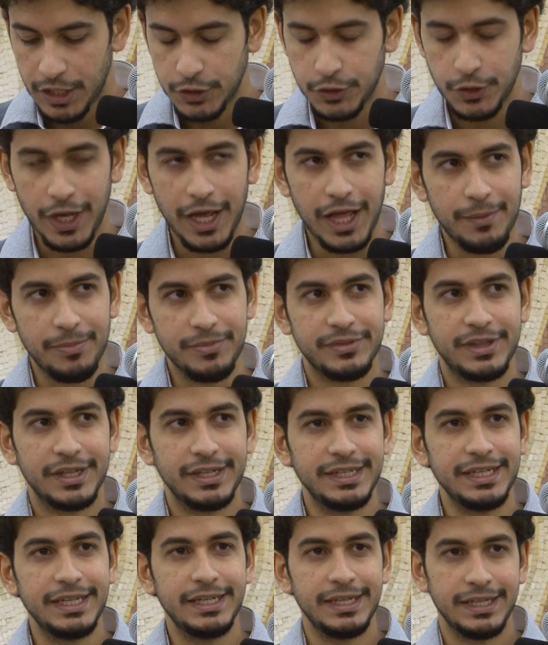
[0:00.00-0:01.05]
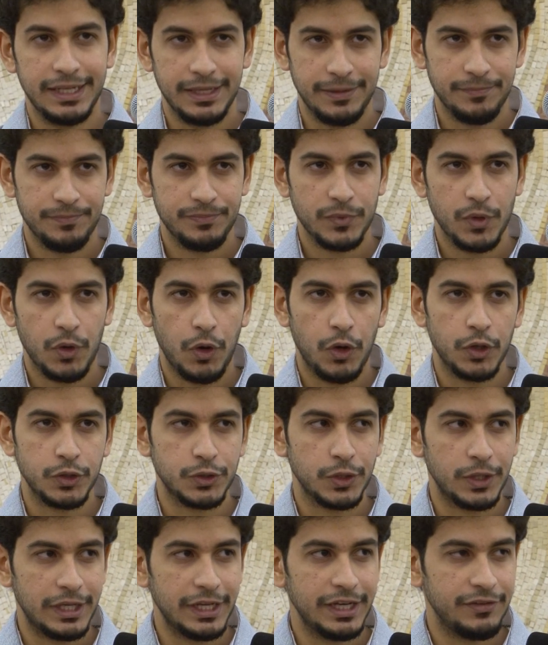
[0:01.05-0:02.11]
to help the needy or
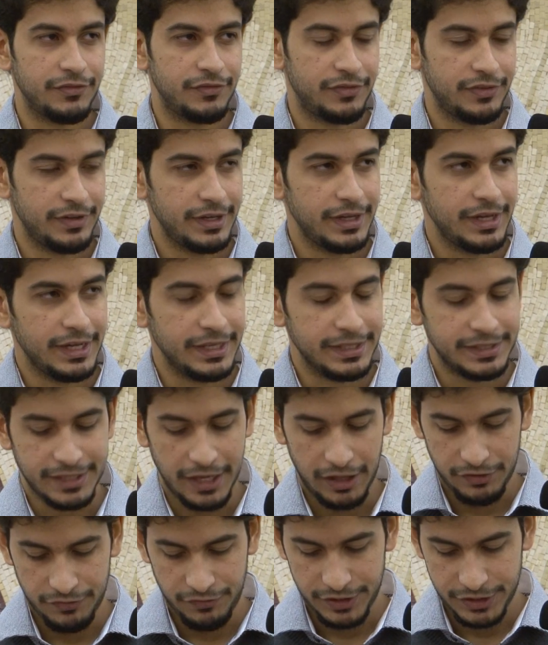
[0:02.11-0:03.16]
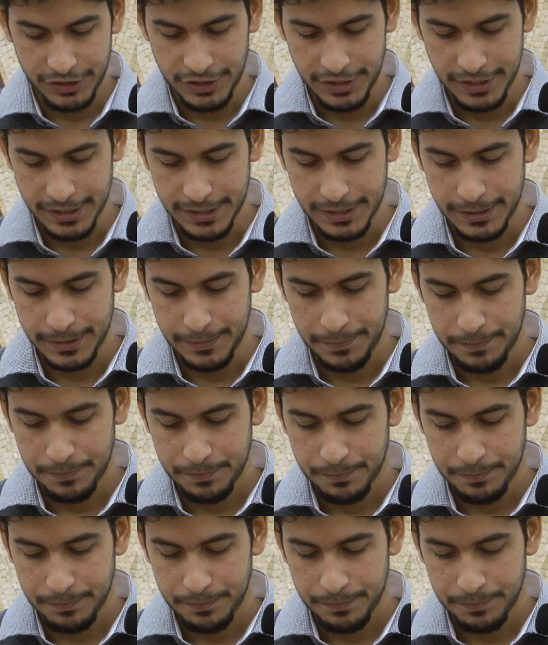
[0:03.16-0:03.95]
to live in selfishness,